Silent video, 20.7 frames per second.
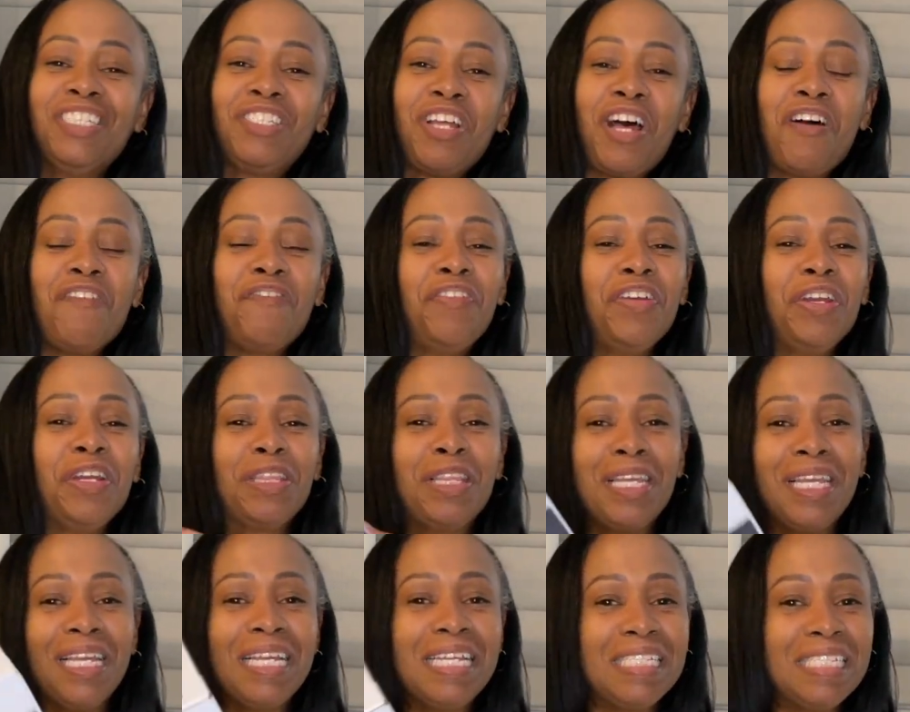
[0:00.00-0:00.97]
so I figured
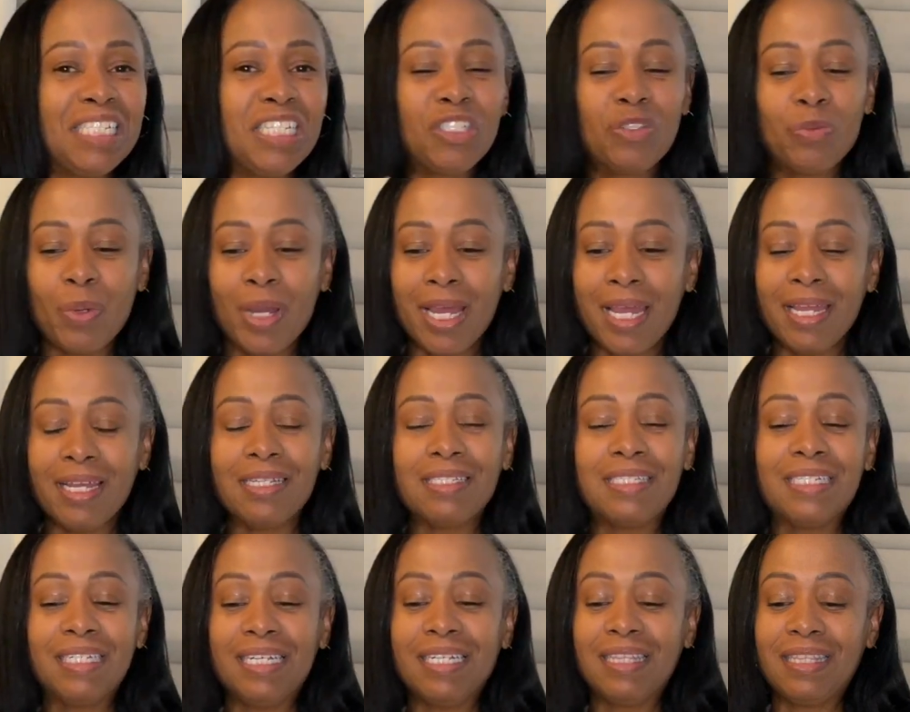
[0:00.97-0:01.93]
the easiest way is
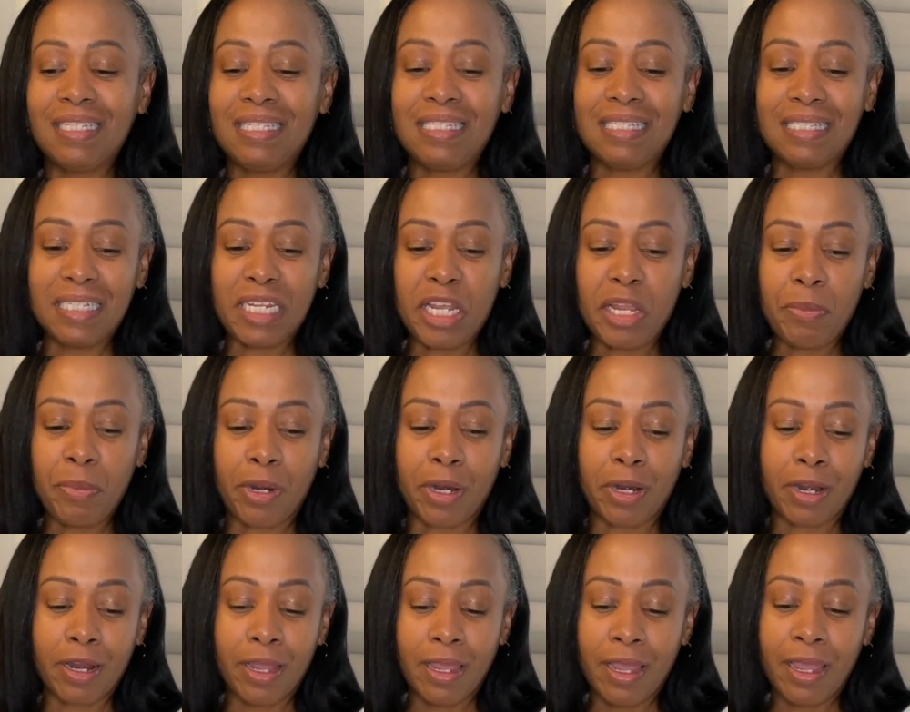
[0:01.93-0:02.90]
to get this
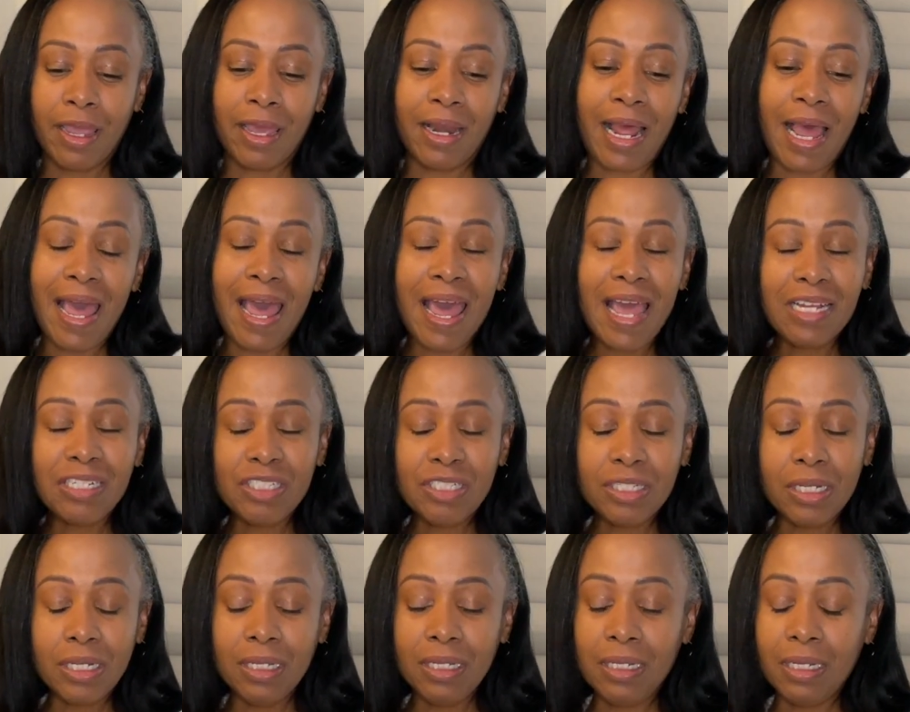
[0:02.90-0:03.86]
steamer. And I
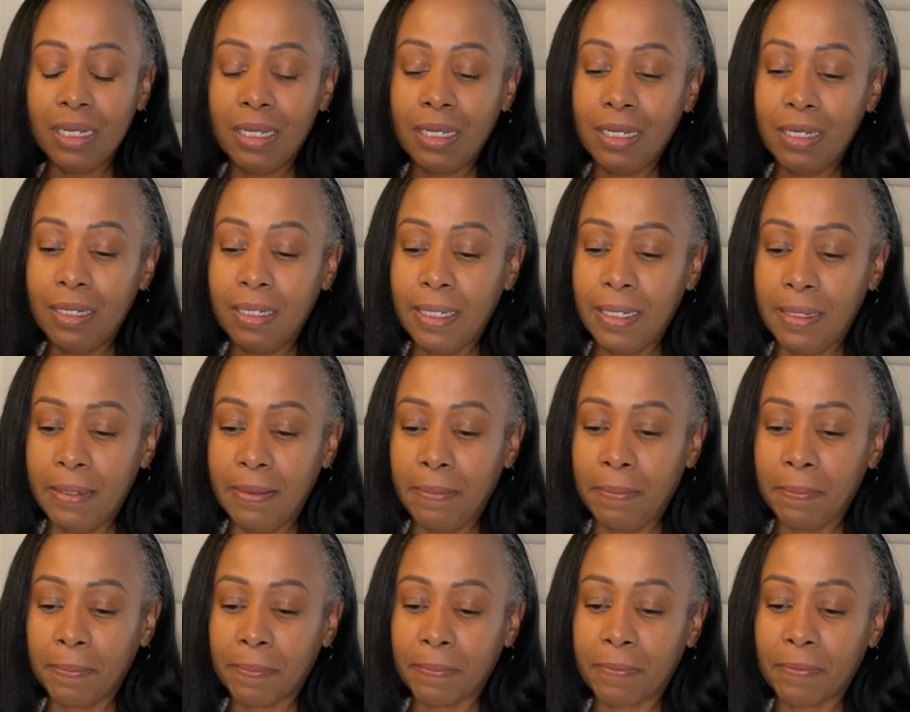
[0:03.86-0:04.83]
actually
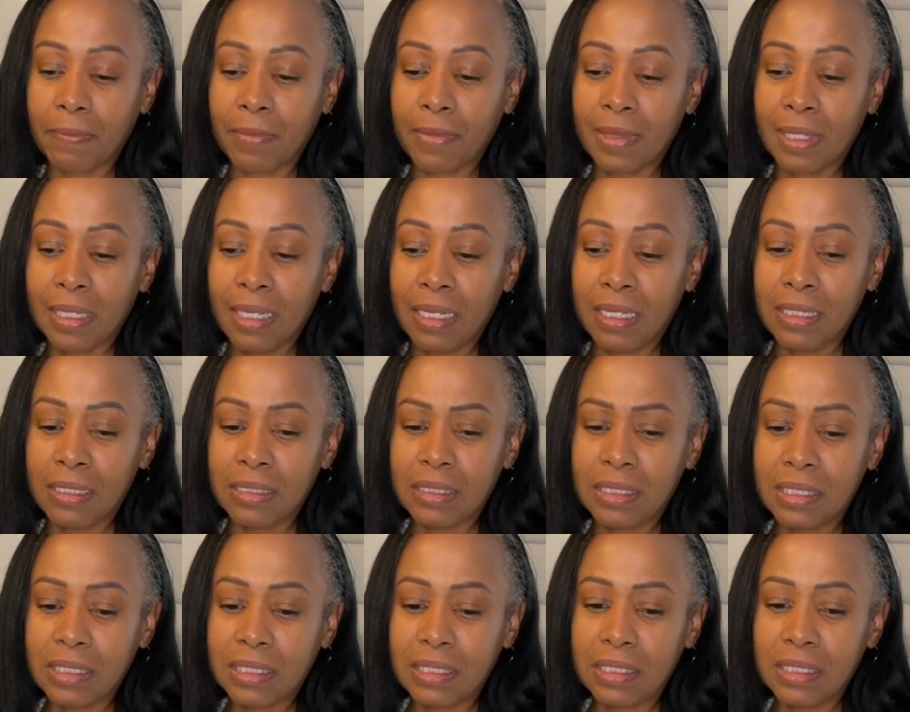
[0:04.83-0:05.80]
um,
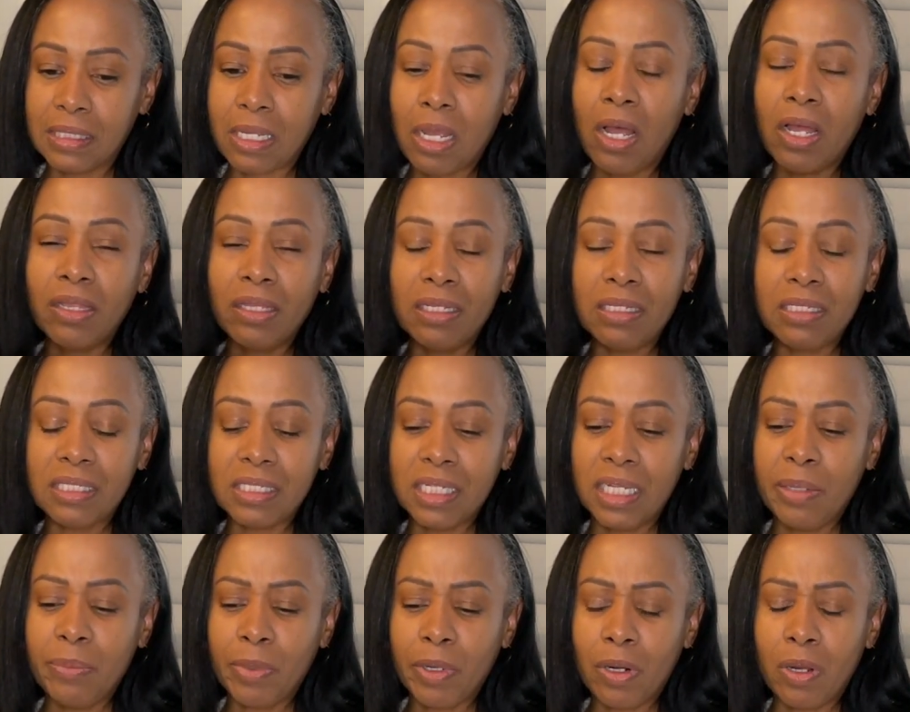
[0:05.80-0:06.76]
saw this
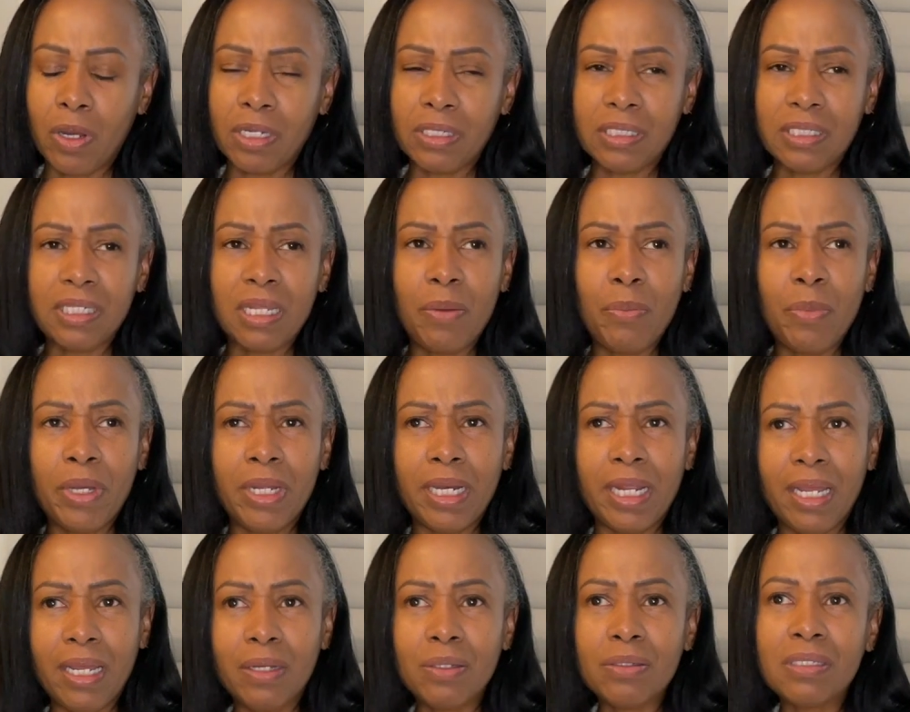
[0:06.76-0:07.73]
steamer on someone
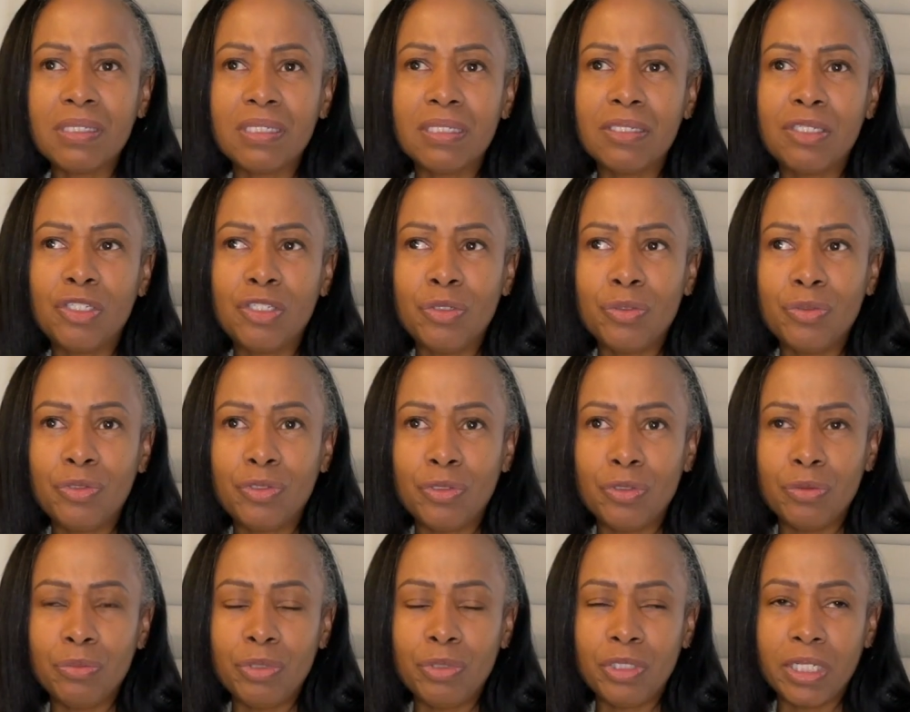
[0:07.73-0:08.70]
else's
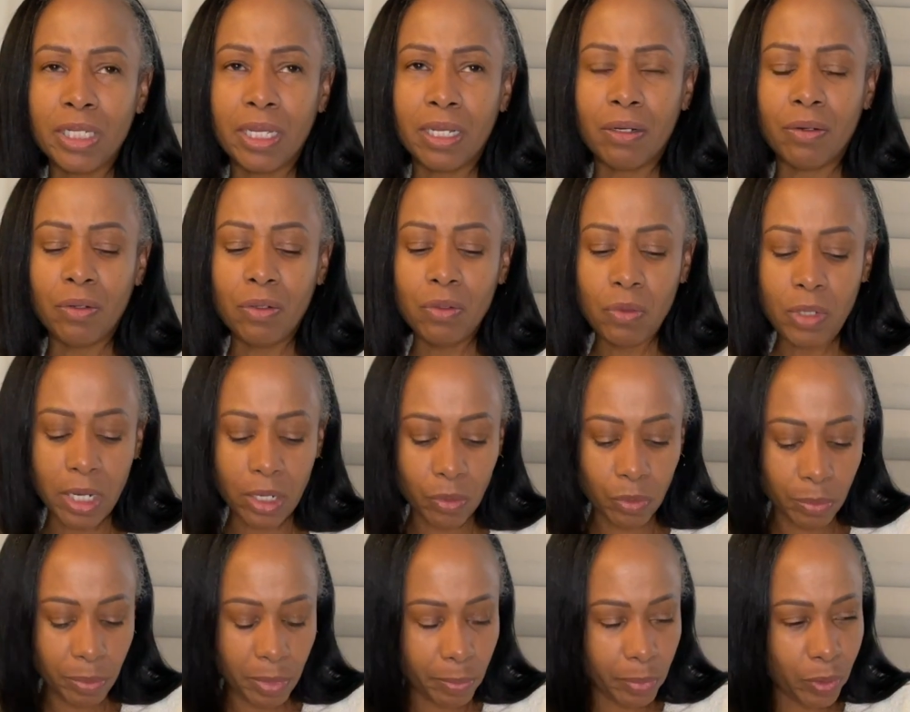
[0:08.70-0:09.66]
YouTube channel. Oh, I don't
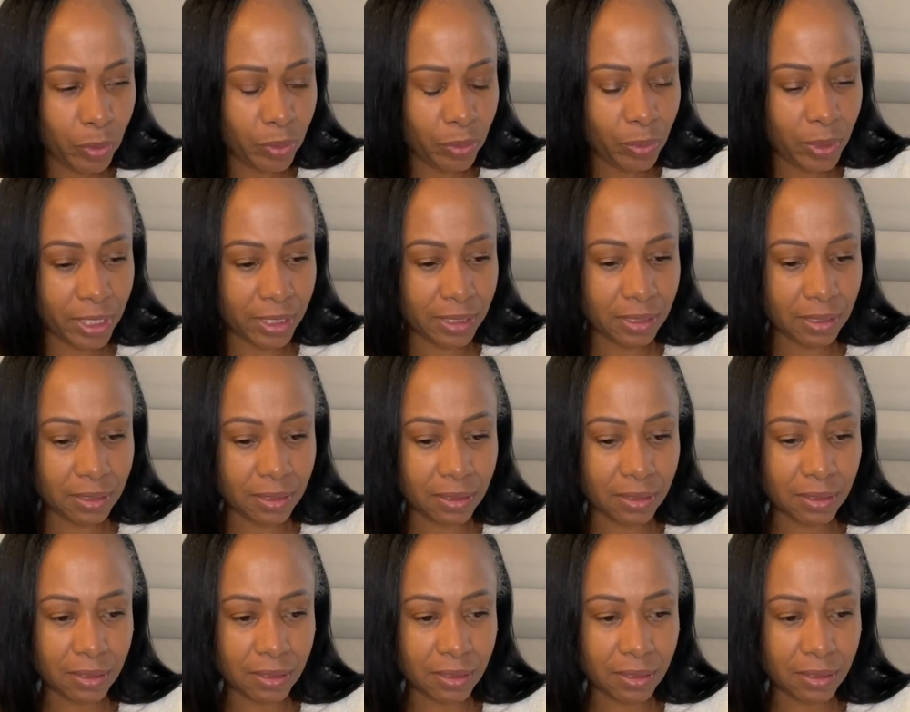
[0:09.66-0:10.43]
remember who it was.